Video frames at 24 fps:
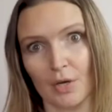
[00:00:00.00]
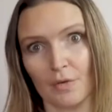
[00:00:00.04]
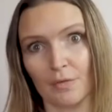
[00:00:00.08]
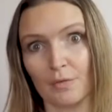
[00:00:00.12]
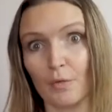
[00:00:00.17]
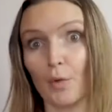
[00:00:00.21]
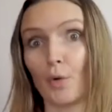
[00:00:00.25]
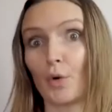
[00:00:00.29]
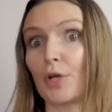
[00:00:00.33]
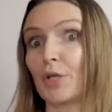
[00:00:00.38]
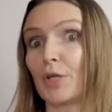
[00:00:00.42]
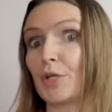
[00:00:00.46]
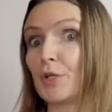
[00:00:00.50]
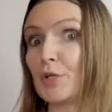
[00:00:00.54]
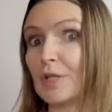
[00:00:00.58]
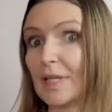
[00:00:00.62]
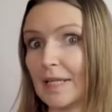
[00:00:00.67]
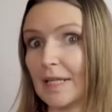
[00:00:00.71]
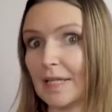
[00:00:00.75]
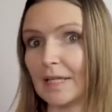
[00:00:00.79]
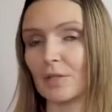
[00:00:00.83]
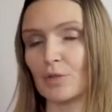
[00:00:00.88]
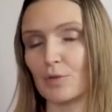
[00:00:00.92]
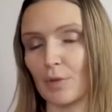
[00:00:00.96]
for
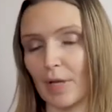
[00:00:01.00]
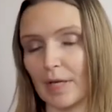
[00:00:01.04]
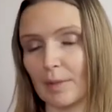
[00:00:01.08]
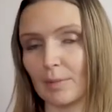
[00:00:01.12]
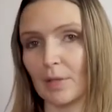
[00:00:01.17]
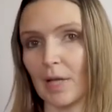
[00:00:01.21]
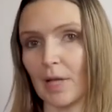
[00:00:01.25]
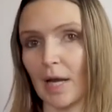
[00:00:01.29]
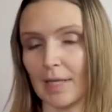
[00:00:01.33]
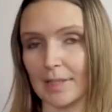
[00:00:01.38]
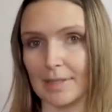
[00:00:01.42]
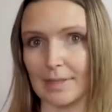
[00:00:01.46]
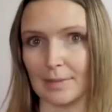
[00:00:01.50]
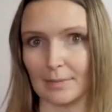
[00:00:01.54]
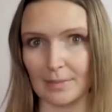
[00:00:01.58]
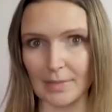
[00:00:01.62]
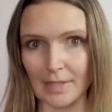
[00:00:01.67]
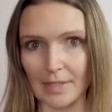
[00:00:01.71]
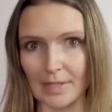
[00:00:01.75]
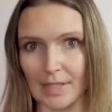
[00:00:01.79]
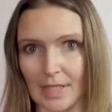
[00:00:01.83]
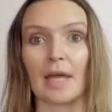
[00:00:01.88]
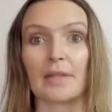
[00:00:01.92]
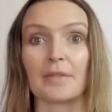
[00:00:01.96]
unique tradable
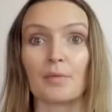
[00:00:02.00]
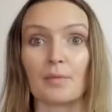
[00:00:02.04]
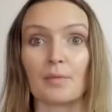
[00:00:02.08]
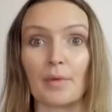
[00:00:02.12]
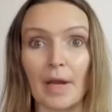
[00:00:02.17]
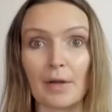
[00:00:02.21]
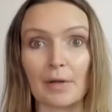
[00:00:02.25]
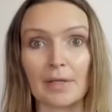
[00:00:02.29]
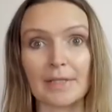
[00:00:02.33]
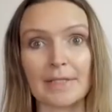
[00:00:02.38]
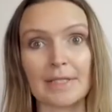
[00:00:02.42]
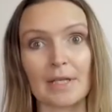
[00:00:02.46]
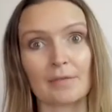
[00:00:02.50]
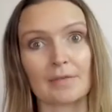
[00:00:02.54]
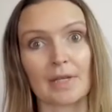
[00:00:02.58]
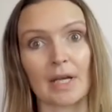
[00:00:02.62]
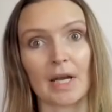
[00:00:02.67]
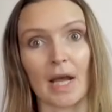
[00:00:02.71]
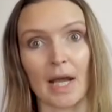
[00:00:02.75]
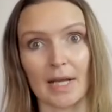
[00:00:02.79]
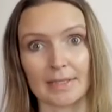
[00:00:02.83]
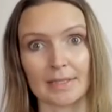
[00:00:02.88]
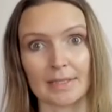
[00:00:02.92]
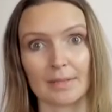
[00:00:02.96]
items, and the rarity of
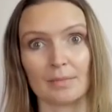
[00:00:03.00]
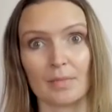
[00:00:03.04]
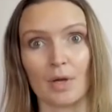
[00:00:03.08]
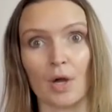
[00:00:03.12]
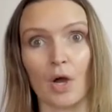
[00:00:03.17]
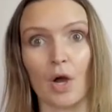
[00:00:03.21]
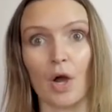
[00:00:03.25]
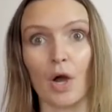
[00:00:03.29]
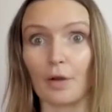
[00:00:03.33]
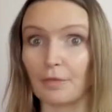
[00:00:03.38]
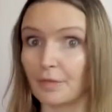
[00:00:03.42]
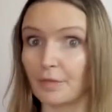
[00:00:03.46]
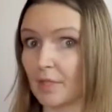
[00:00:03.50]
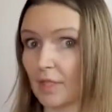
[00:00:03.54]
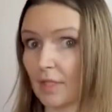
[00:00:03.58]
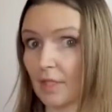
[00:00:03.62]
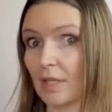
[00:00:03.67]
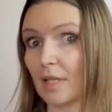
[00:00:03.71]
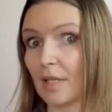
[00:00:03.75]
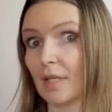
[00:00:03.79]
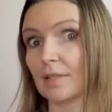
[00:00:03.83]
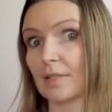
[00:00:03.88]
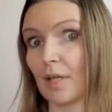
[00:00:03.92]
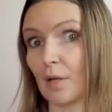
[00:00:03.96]
that item
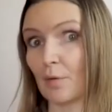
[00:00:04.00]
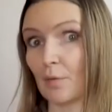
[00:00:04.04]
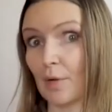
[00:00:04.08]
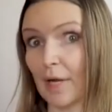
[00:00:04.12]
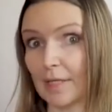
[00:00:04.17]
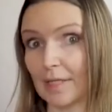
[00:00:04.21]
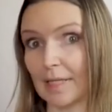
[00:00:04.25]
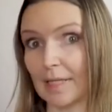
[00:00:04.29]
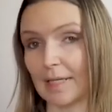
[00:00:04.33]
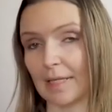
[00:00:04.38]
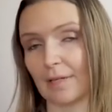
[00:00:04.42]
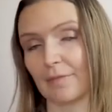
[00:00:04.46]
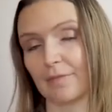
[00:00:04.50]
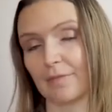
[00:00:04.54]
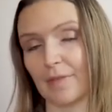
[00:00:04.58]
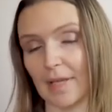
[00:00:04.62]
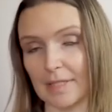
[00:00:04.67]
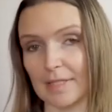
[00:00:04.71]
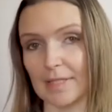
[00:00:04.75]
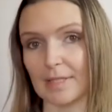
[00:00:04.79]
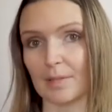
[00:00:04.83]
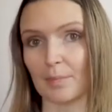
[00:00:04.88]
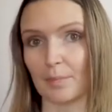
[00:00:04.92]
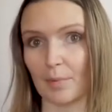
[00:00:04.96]
often directly
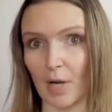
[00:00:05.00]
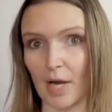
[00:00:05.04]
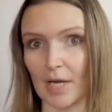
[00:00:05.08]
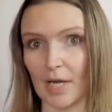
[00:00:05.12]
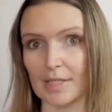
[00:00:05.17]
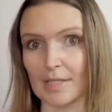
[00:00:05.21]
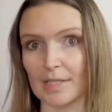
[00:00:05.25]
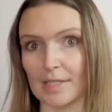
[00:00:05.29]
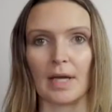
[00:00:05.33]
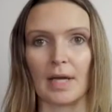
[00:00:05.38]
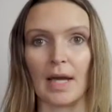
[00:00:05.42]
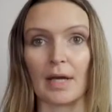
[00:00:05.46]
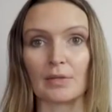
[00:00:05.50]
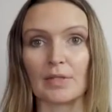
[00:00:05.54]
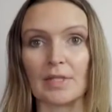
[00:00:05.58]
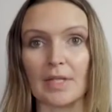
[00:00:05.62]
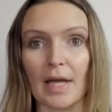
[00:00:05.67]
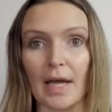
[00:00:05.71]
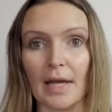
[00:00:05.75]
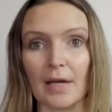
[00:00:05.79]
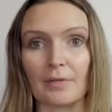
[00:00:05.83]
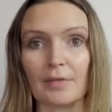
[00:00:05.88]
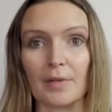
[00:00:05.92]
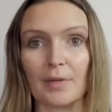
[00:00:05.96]
affects the price.
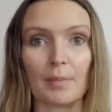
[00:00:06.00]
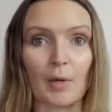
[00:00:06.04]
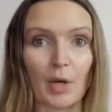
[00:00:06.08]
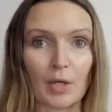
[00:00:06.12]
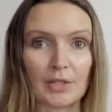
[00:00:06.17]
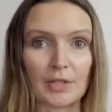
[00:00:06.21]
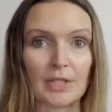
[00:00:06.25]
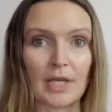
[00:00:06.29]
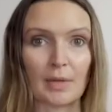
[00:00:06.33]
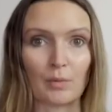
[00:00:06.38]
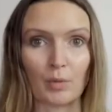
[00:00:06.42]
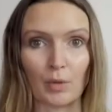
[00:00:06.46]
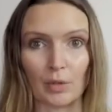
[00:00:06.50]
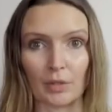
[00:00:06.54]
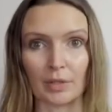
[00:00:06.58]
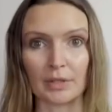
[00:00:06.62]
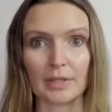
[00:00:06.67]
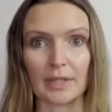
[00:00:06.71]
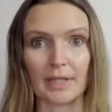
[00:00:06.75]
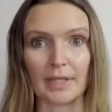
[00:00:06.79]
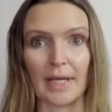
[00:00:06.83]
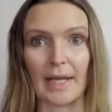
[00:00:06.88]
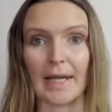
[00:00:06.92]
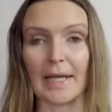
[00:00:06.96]
Outside of the blockchain
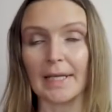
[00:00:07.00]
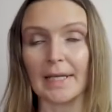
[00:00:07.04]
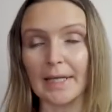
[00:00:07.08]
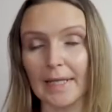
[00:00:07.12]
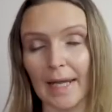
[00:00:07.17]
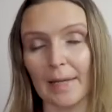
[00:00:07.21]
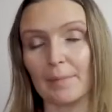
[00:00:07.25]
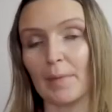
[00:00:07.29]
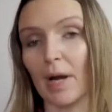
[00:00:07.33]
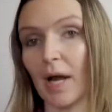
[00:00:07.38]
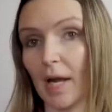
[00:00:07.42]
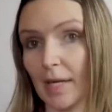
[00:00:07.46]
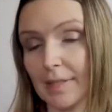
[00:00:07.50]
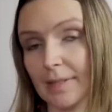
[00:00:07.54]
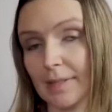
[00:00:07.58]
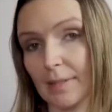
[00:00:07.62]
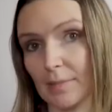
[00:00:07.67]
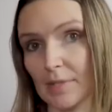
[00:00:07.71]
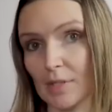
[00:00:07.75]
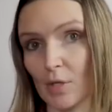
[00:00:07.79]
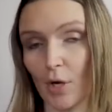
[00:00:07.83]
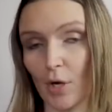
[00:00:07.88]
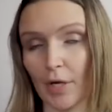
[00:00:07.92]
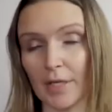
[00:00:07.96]
world, in-game
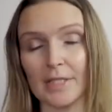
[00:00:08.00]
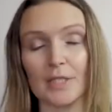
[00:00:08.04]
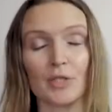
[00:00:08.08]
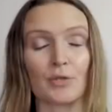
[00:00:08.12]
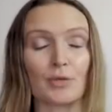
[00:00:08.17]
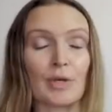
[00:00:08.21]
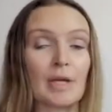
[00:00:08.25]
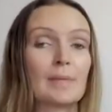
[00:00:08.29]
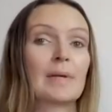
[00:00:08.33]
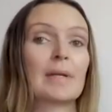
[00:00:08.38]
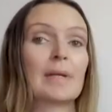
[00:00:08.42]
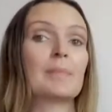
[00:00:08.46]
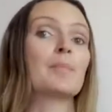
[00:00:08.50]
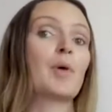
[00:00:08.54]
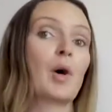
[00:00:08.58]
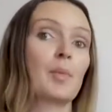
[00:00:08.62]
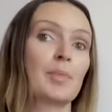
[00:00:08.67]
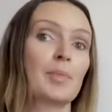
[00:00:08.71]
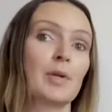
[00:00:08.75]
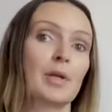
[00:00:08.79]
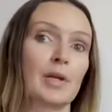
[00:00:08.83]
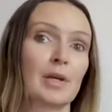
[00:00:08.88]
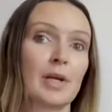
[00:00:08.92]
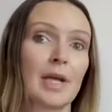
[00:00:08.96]
items are extremely
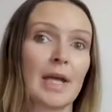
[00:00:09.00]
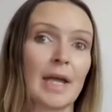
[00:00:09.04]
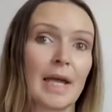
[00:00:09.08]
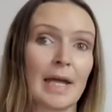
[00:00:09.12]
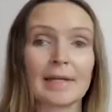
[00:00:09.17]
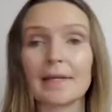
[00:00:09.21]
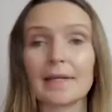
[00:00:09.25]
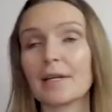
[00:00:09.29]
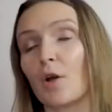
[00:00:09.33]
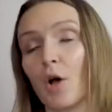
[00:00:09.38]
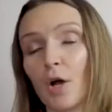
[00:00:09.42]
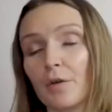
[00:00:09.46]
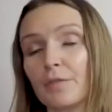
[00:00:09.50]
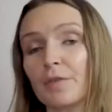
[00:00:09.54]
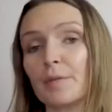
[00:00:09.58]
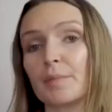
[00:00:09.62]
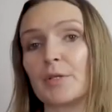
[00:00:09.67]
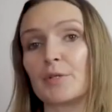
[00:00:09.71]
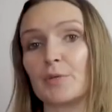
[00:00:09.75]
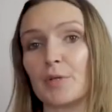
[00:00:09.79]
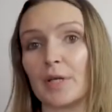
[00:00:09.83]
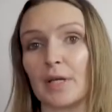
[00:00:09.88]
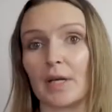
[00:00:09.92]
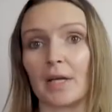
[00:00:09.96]
popular and can often
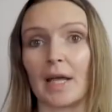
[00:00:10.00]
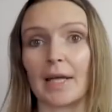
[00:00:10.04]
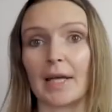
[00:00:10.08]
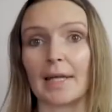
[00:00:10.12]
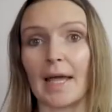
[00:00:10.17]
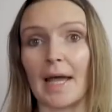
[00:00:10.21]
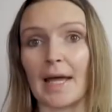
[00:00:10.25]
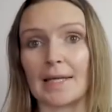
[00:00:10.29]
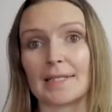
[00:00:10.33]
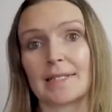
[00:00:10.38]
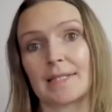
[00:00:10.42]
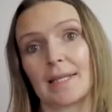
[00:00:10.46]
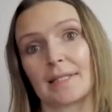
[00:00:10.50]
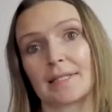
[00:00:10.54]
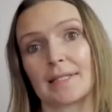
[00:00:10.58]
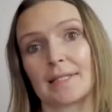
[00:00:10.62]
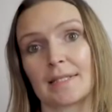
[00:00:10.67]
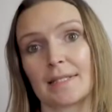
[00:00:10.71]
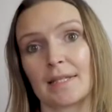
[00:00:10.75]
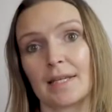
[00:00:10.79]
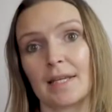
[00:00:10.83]
be treated like assets,